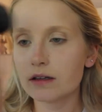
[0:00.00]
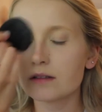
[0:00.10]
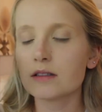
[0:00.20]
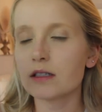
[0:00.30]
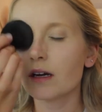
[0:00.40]

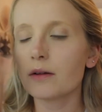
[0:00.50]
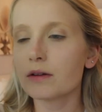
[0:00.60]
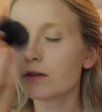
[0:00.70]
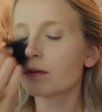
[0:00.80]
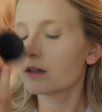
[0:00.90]
Let's see how
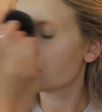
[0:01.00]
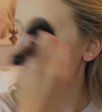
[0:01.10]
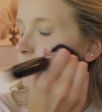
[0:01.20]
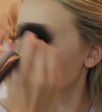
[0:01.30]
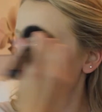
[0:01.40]
this works.
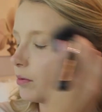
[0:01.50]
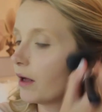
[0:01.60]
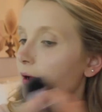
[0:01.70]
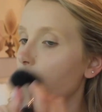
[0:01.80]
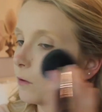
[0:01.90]
I'm just going to
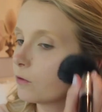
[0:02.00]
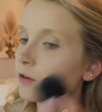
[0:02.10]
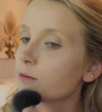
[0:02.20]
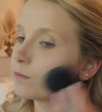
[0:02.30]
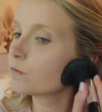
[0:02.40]
apply it all
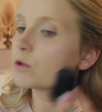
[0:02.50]
over.